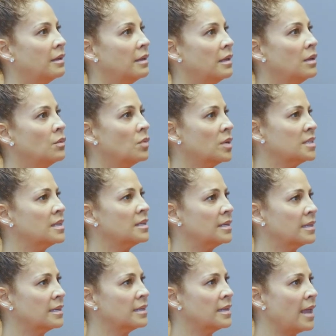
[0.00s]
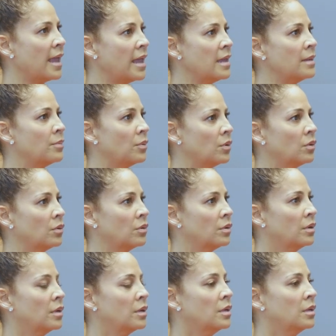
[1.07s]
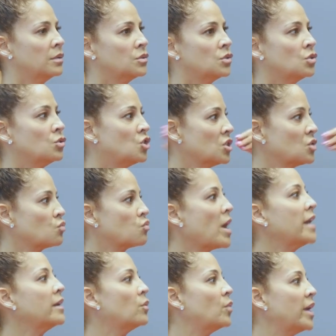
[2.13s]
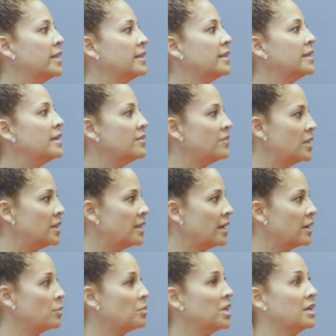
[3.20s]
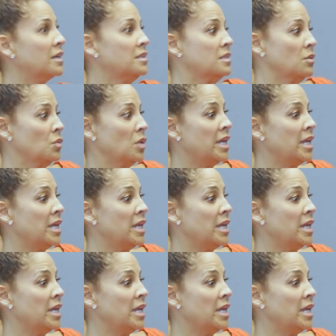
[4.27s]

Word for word: He wasn't able to just right away leave it there because yeah.